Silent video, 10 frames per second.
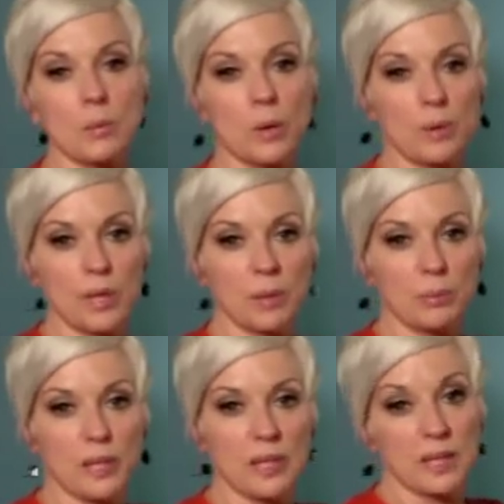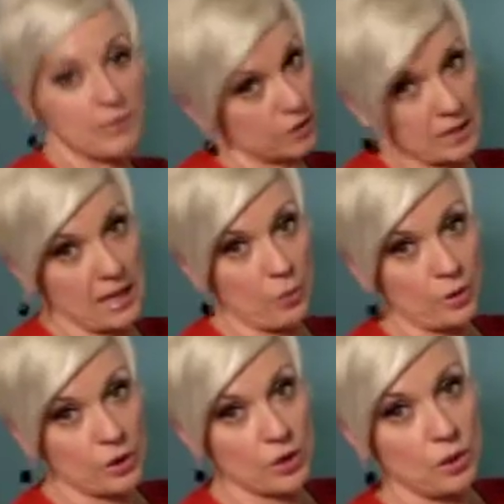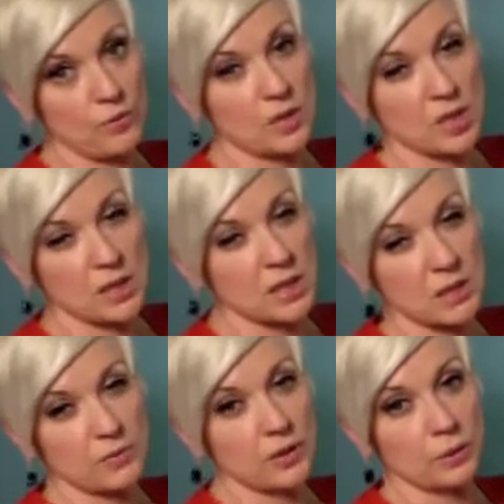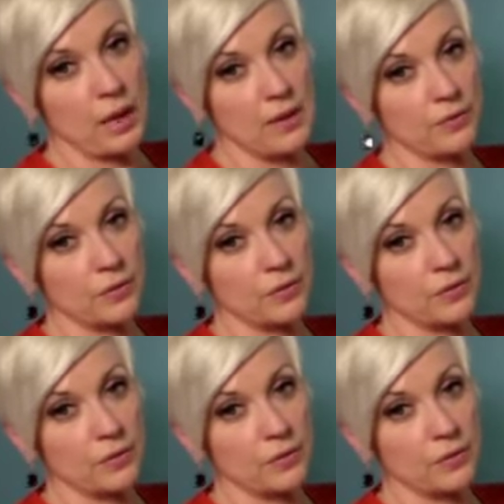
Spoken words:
where we're going to breathe, give or take one or two if it just doesn't feel right for